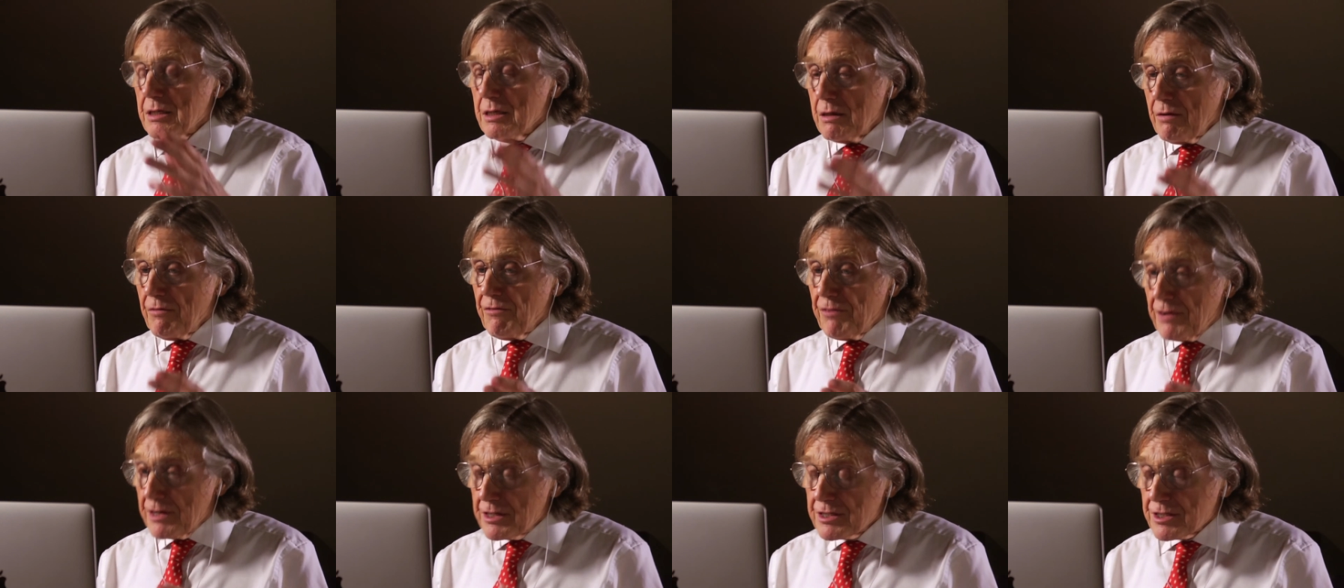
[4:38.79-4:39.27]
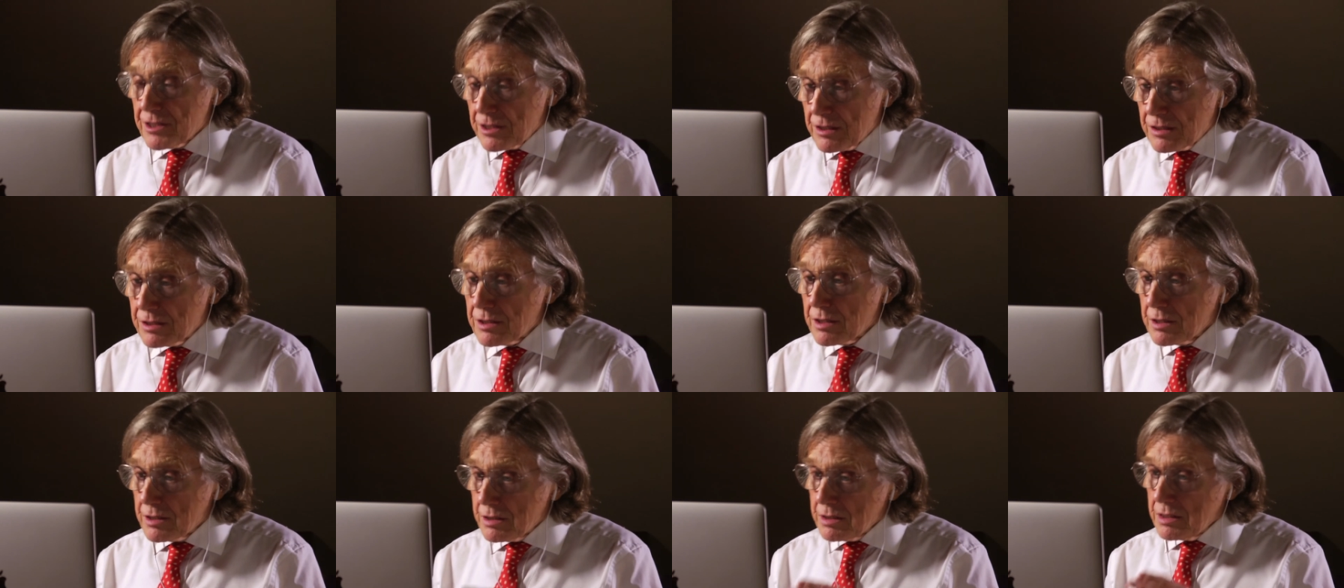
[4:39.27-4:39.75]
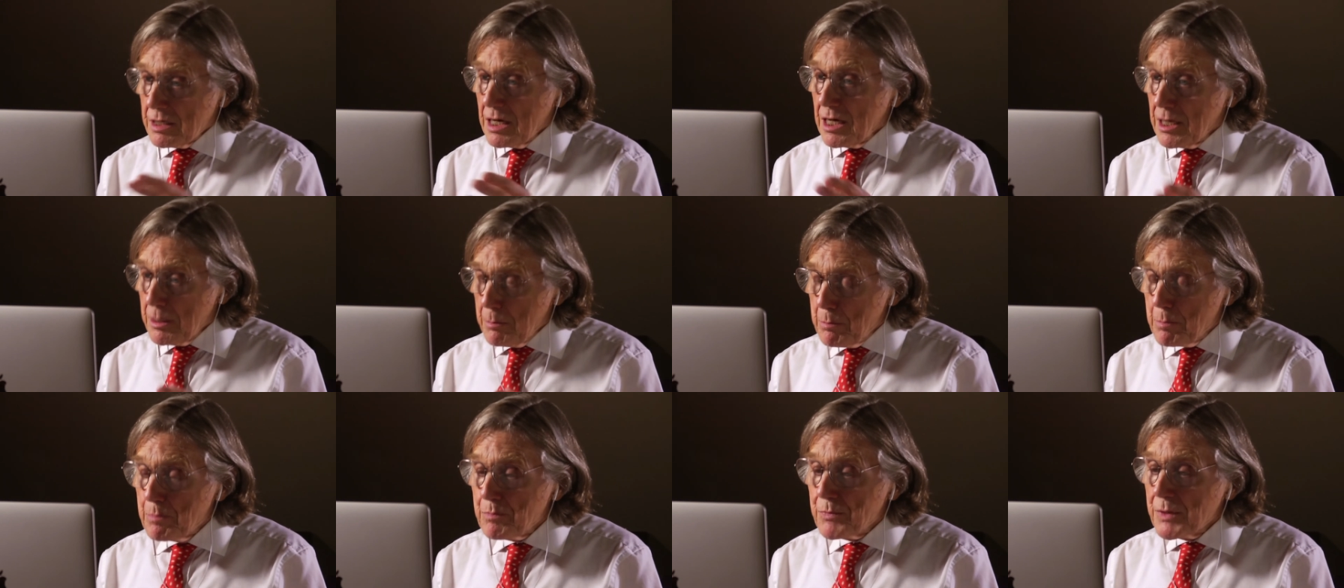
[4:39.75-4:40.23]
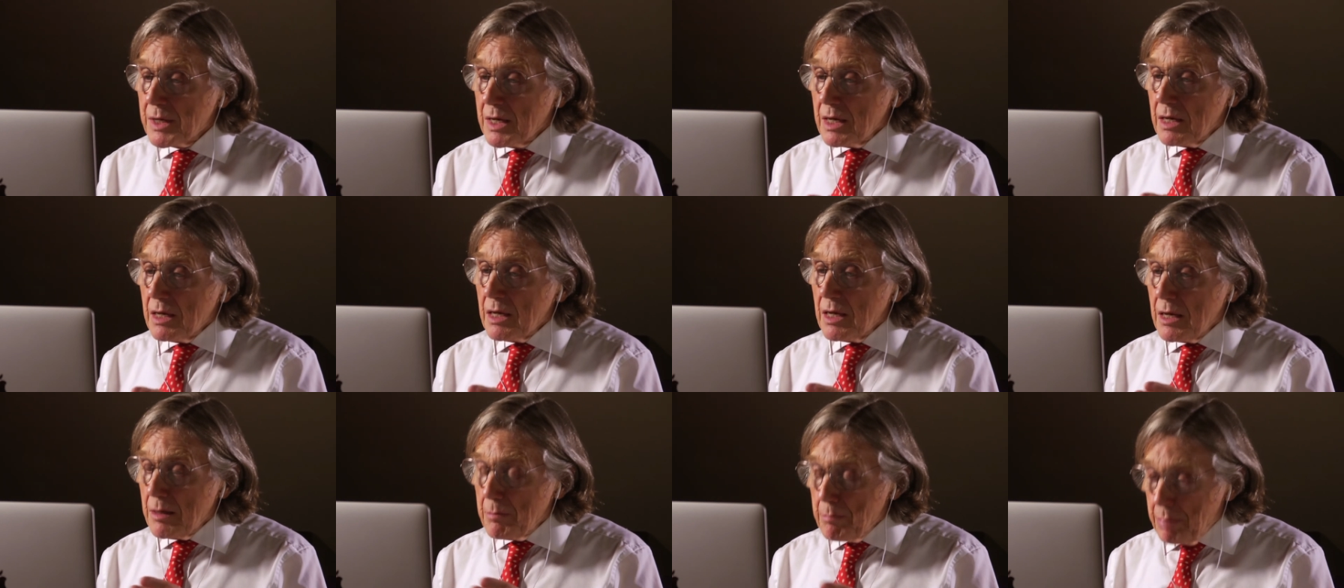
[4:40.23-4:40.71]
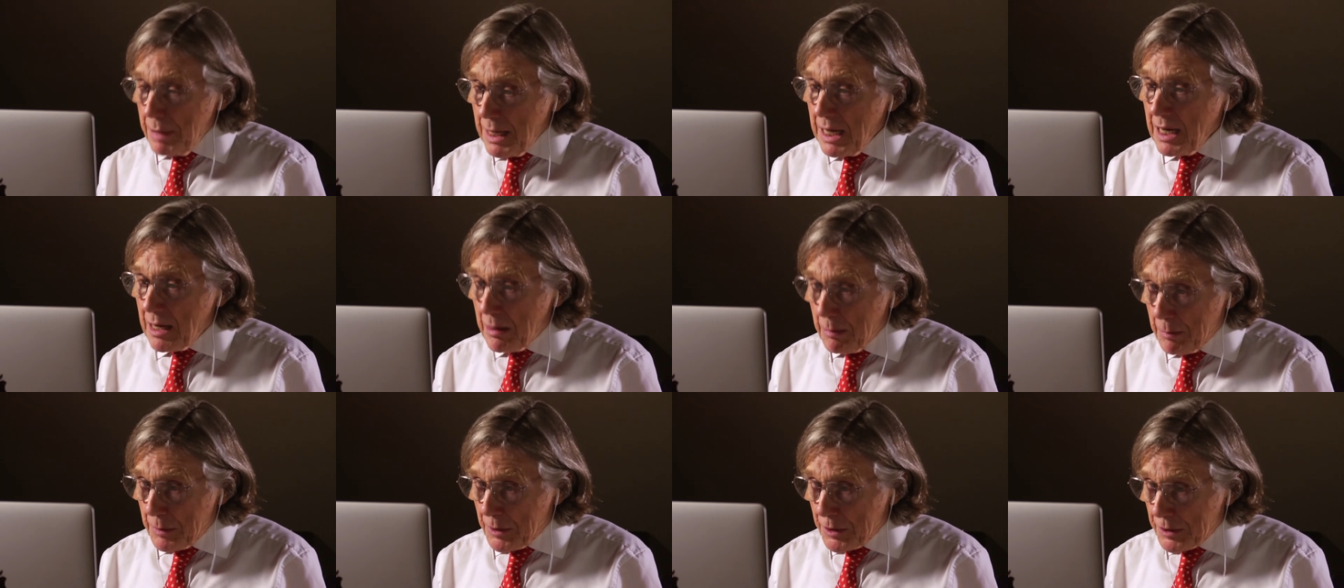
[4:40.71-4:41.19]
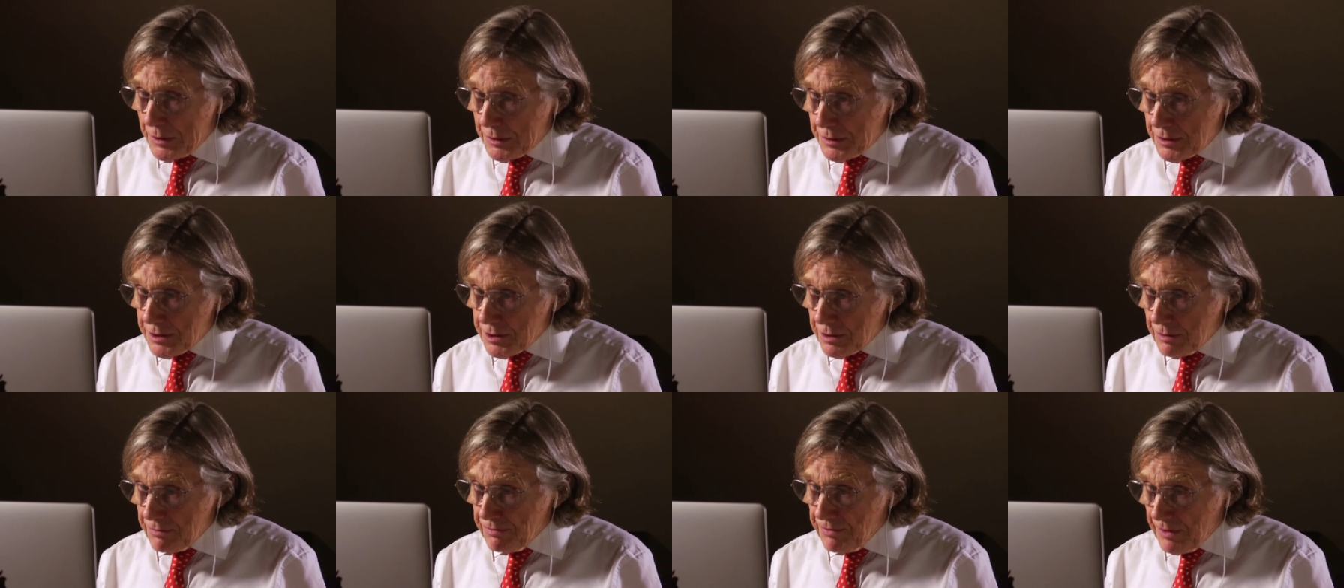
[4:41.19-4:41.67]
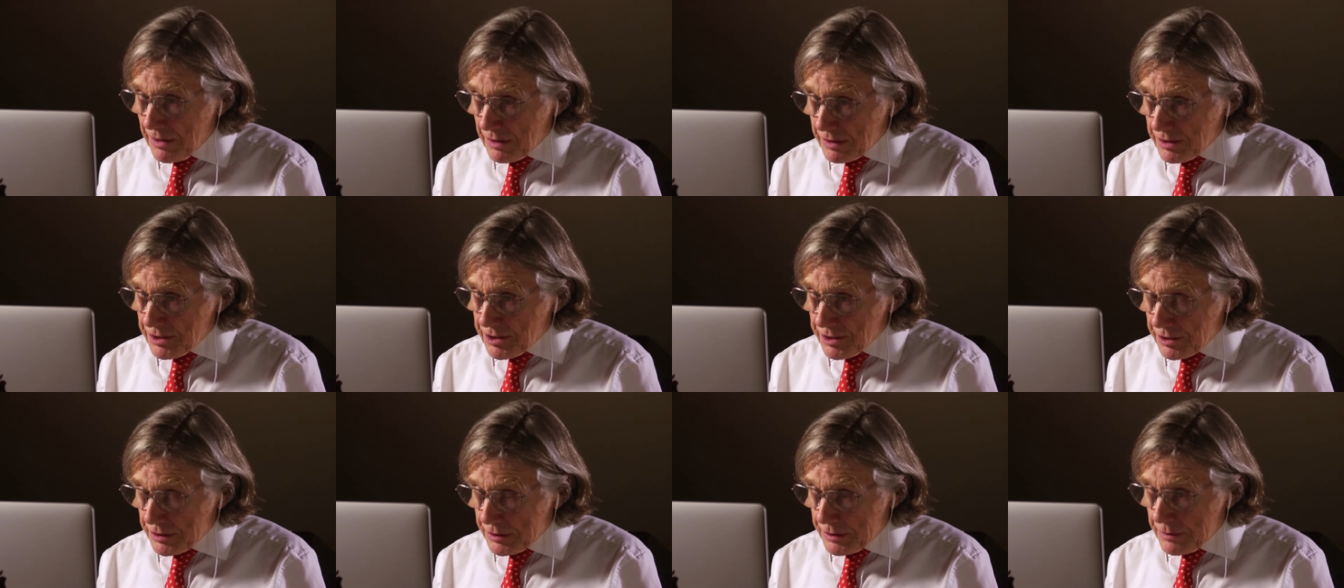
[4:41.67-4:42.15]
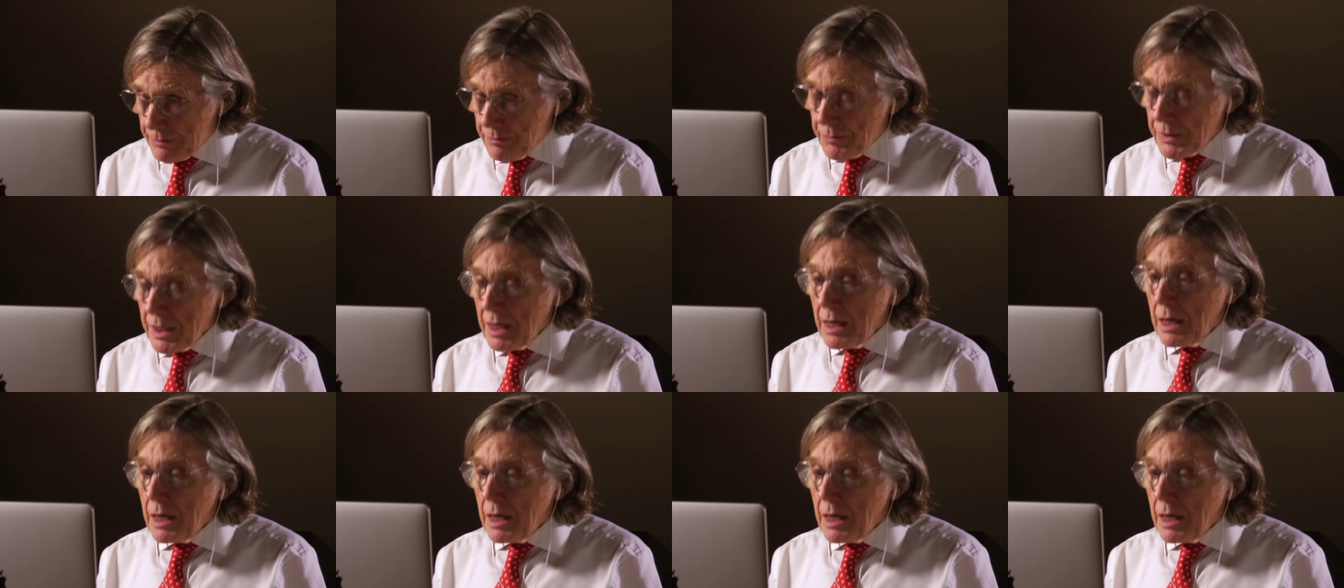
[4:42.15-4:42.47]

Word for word: for instance, the same impairment of function